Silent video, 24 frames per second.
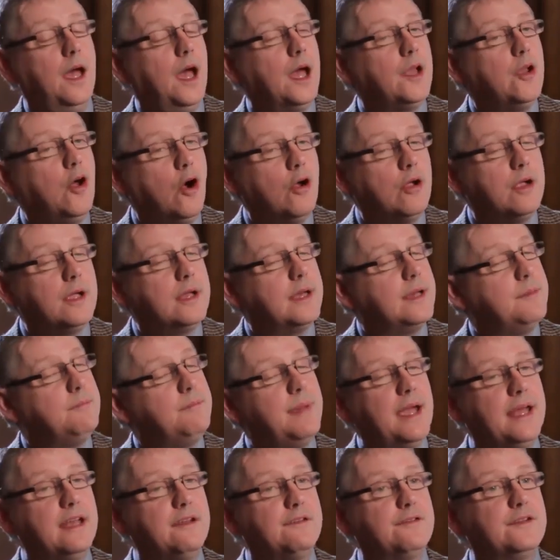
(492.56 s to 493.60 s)
And Hungary
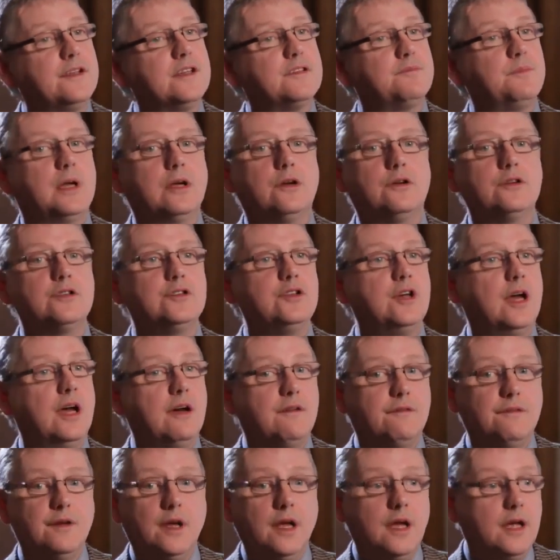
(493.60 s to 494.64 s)
benefits because you
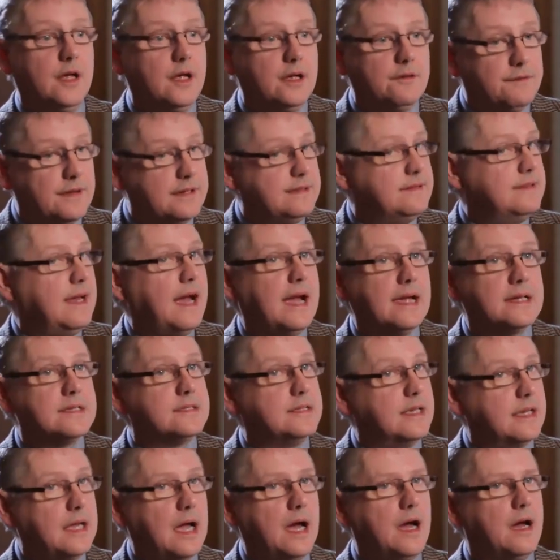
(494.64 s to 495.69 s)
have
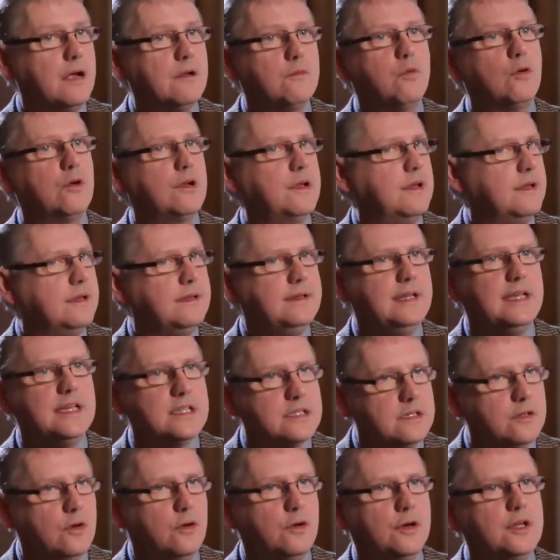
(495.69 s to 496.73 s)
fantastic, hard working,
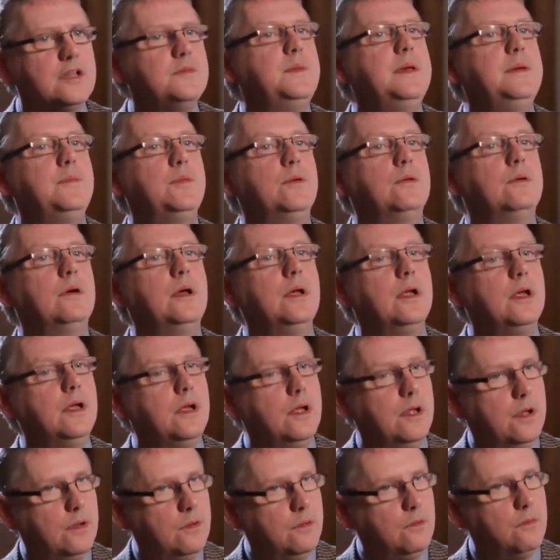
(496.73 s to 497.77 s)
decent, honest people
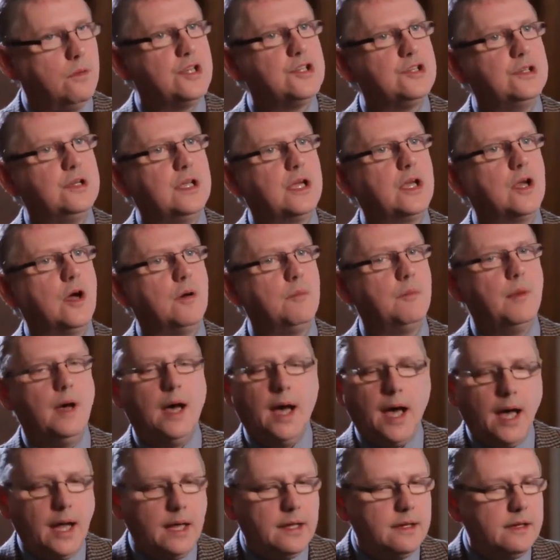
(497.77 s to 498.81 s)
wishing to come.
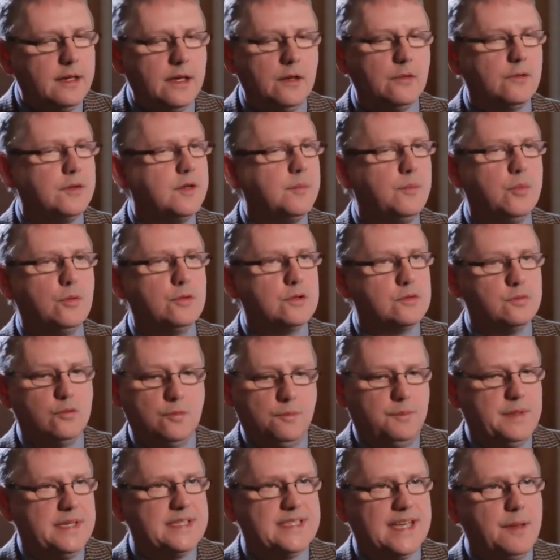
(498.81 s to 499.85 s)
And you know, the Boers
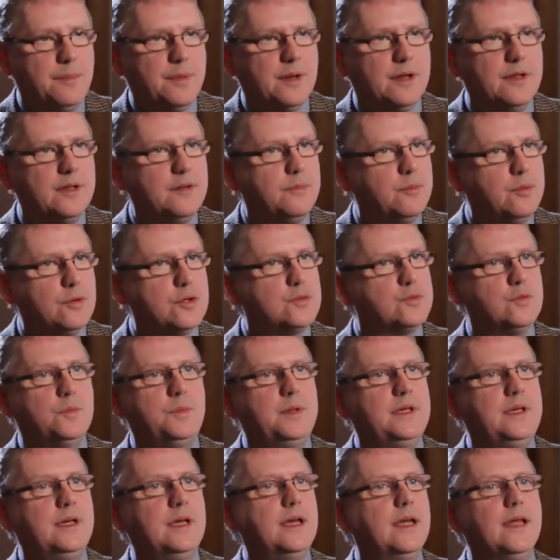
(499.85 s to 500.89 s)
won't be separate. The Boers will
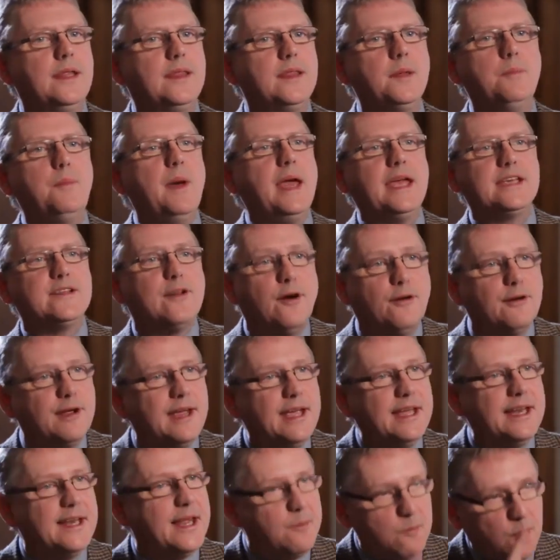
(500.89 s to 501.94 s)
be the best
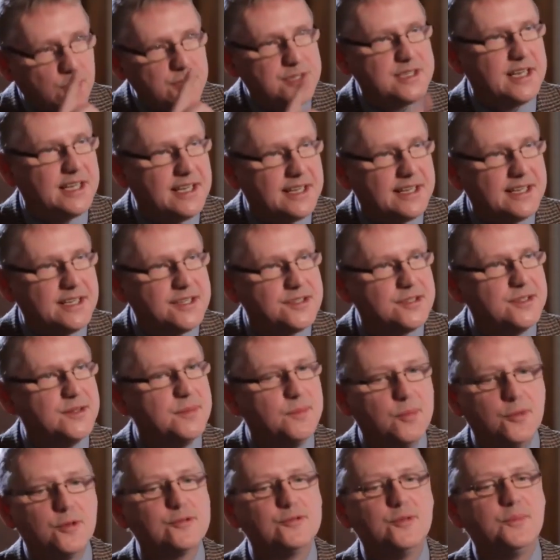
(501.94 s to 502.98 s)
Hungarian in one generation. The
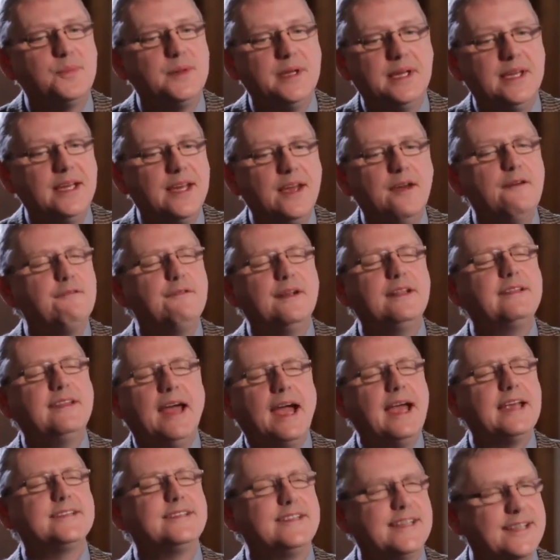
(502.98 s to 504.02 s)
Boers will be
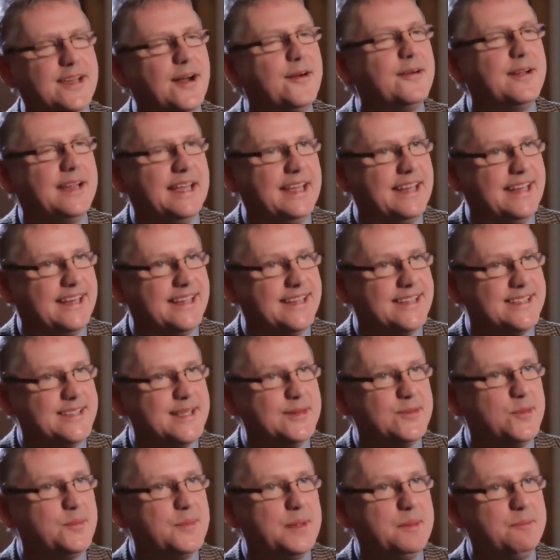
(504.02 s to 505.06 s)
fantastic Hungarians.
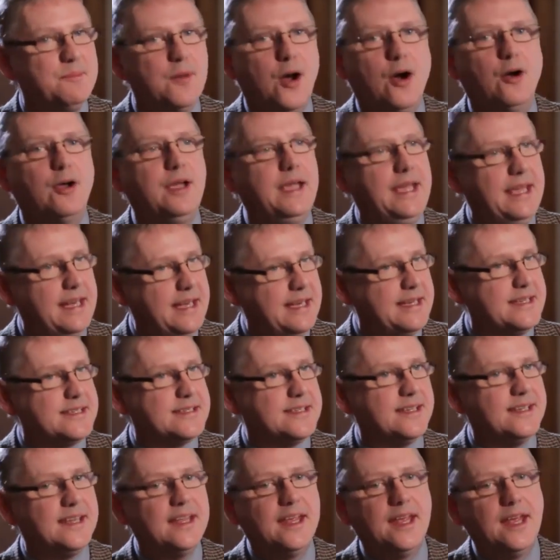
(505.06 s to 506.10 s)
They will be
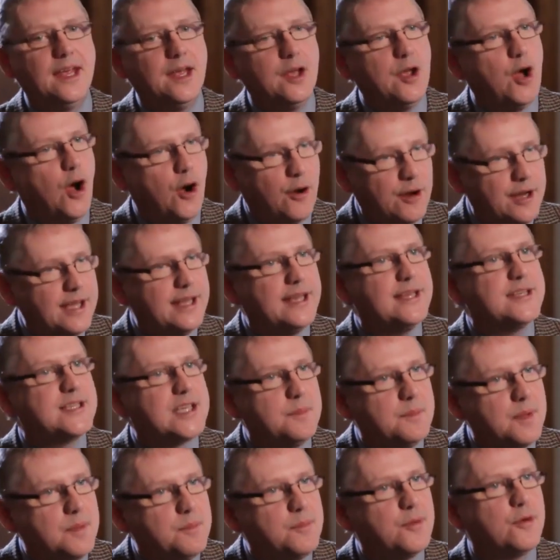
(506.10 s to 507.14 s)
Hungarians that Hungarians
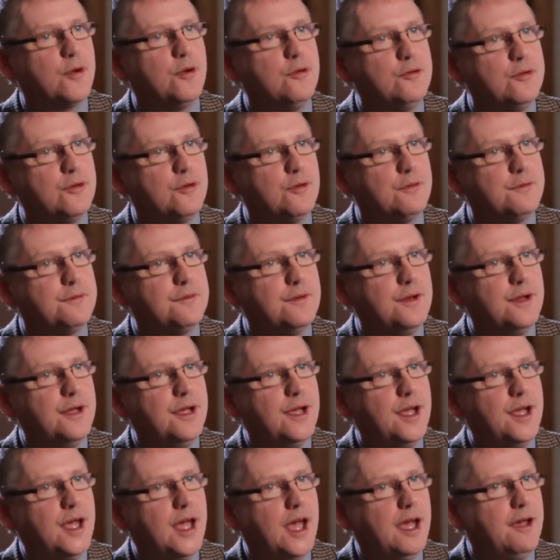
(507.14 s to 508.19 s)
can be proud of.
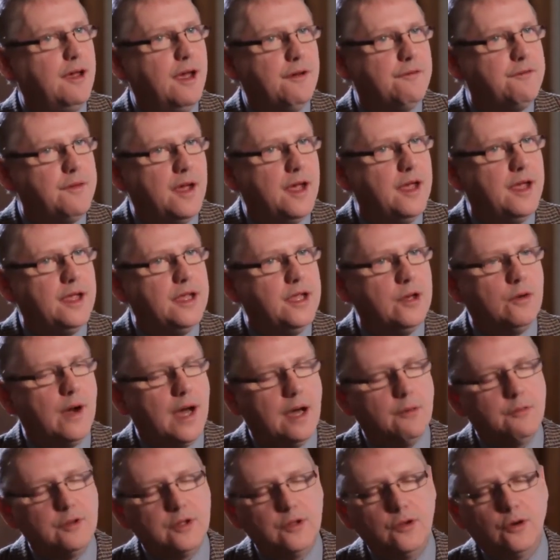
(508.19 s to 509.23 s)
Uh, if you know,
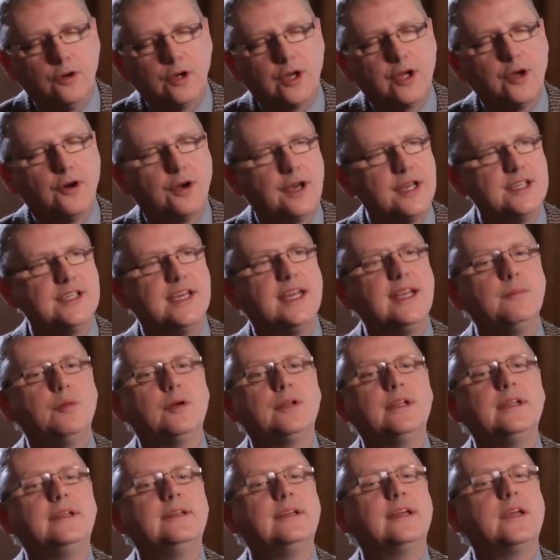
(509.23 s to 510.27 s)
I would not encourage
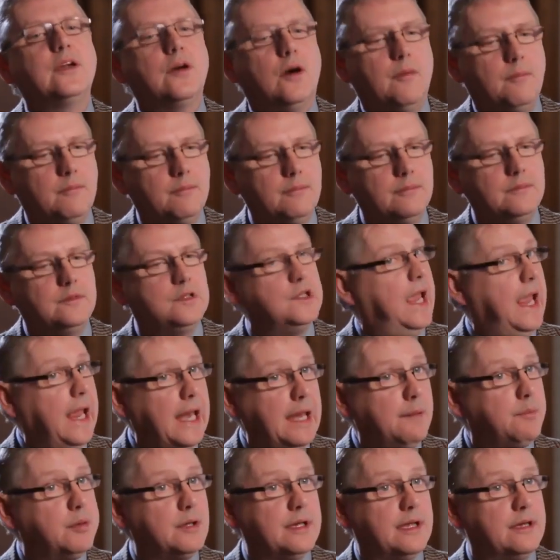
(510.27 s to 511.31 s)
anybody to come to
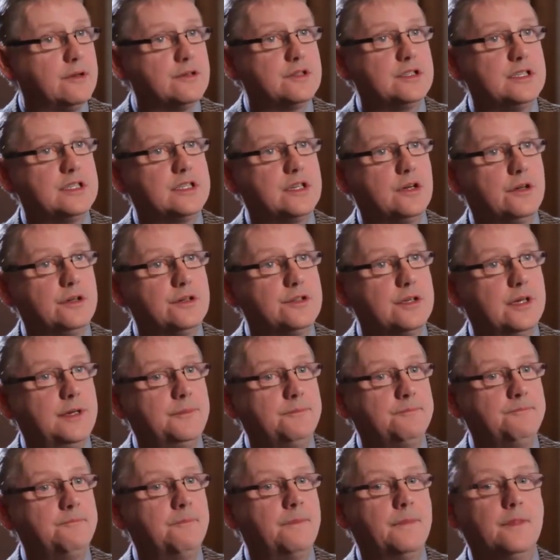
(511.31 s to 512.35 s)
anybody else's
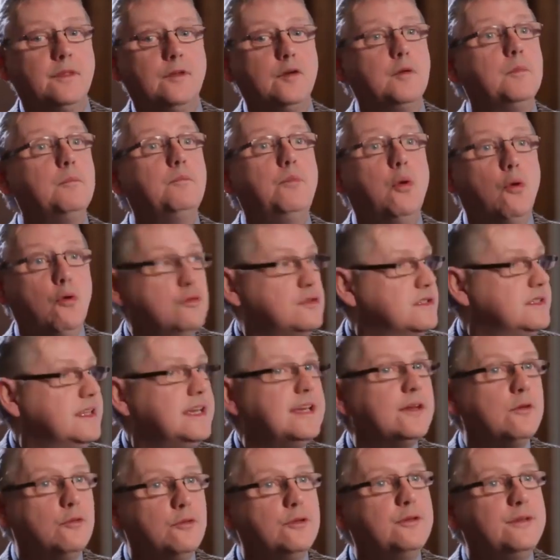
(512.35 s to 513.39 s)
country to impose
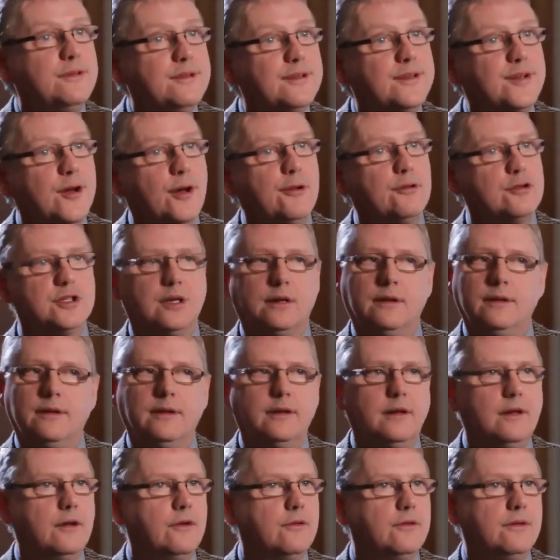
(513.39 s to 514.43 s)
their own culture.
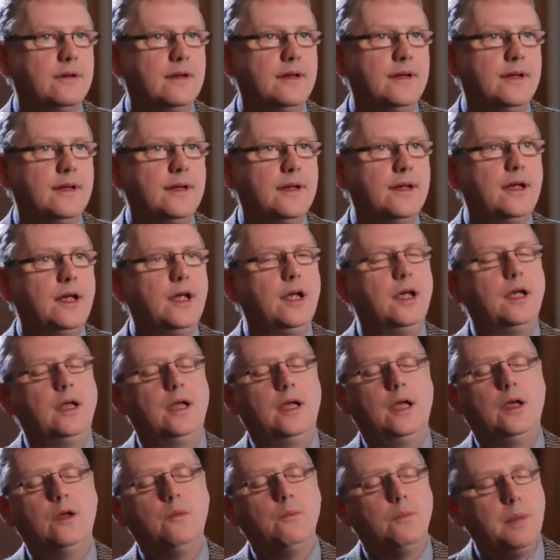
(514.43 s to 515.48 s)
No.
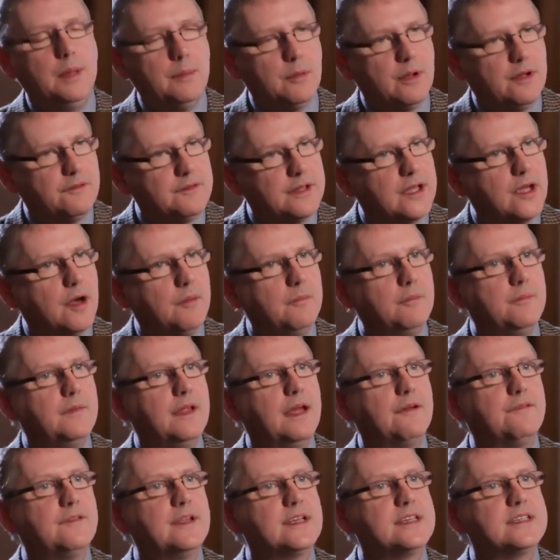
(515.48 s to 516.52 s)
People have to come,
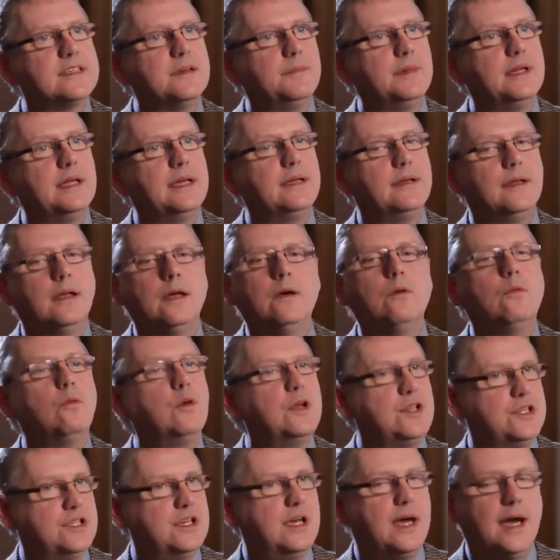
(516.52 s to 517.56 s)
they have to assimilate,
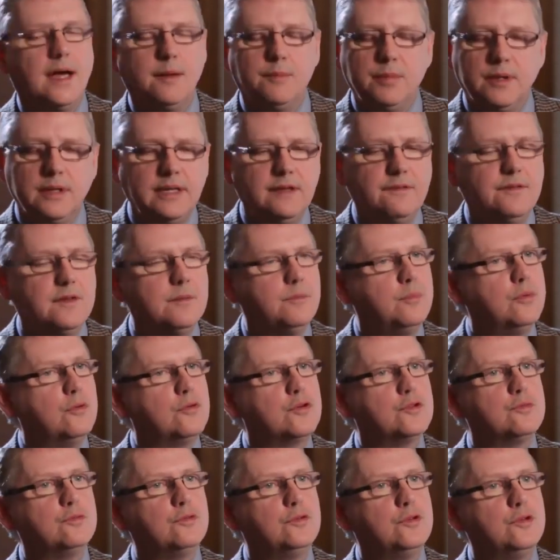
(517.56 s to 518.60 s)
which I believe the
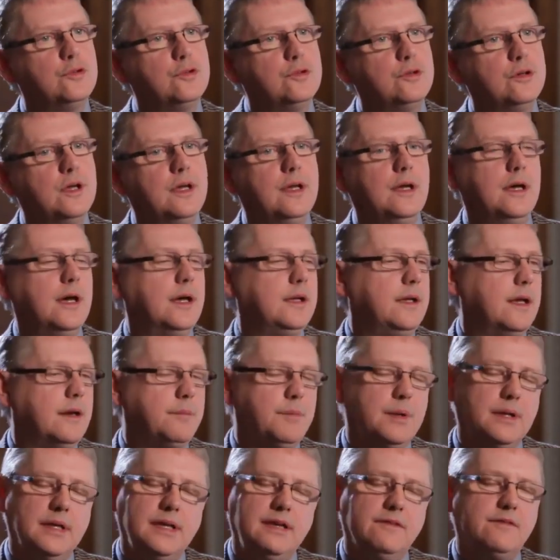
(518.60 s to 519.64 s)
Boers will do, and I
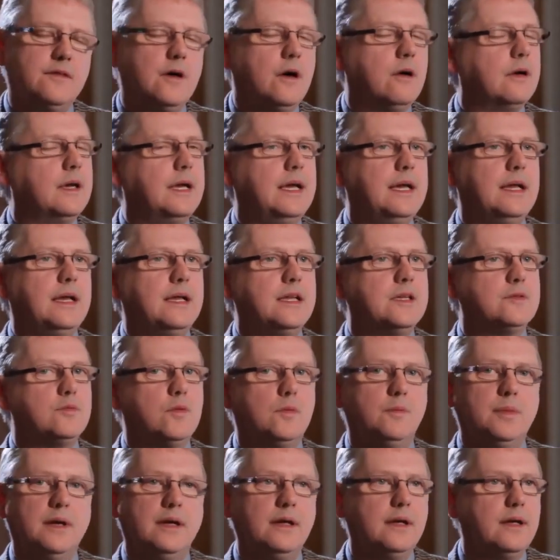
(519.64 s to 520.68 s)
believe the Hungarians
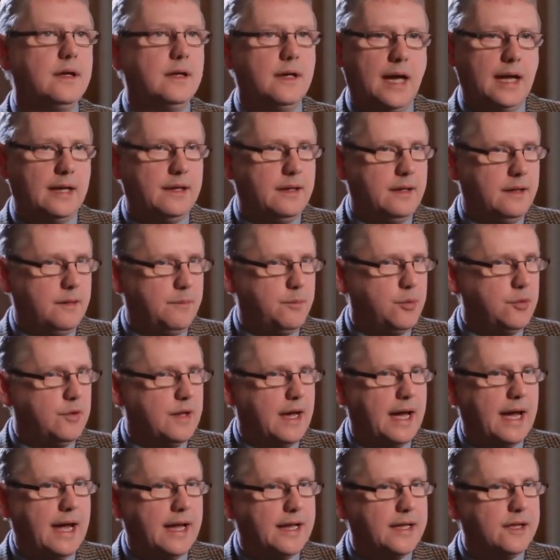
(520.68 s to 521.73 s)
will be hand, put
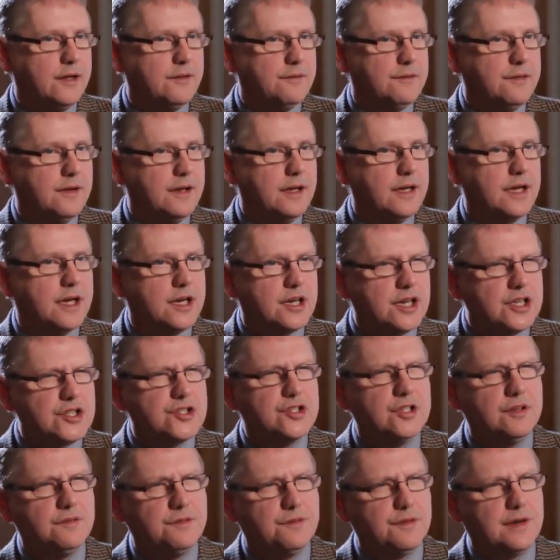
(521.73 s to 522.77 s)
the hand of
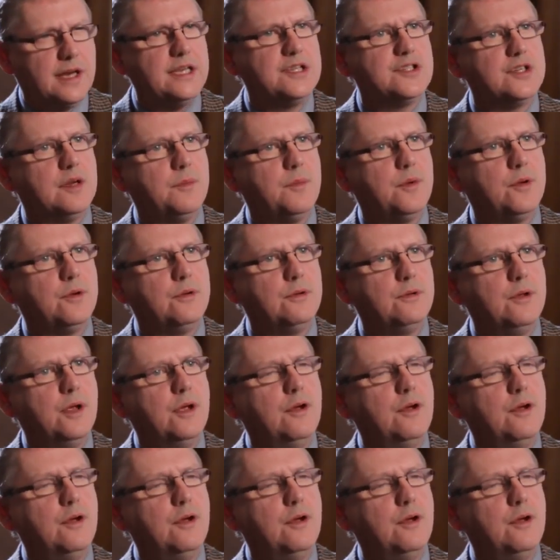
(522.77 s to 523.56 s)
Christian friendship out